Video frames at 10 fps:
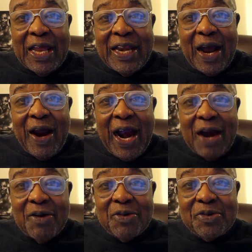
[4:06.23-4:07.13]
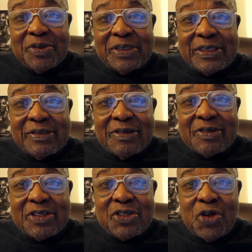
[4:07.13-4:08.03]
Now, Harold
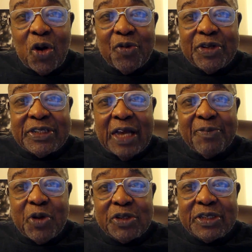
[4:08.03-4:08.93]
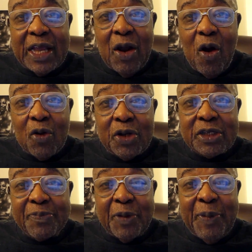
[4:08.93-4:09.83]
sort of resent because they all
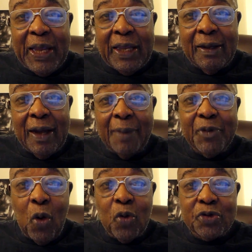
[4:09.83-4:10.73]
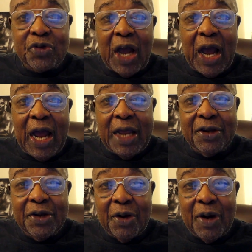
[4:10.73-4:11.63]
looked up to me. I'm the oldest guy,
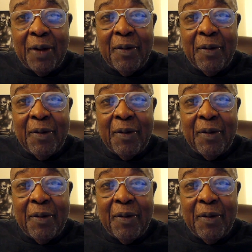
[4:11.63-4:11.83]
you know.